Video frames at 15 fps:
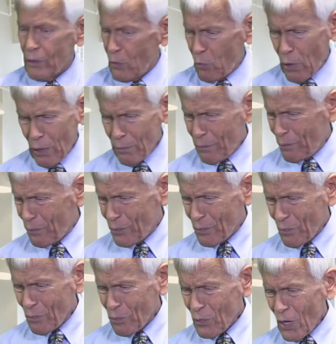Well,
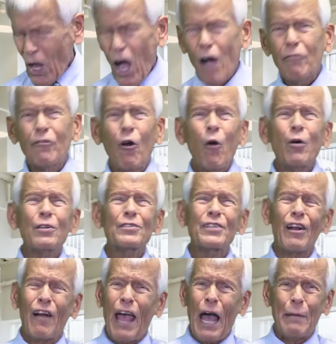of course
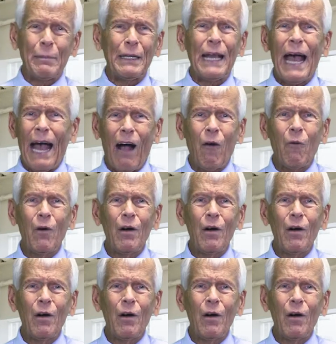they're happy now.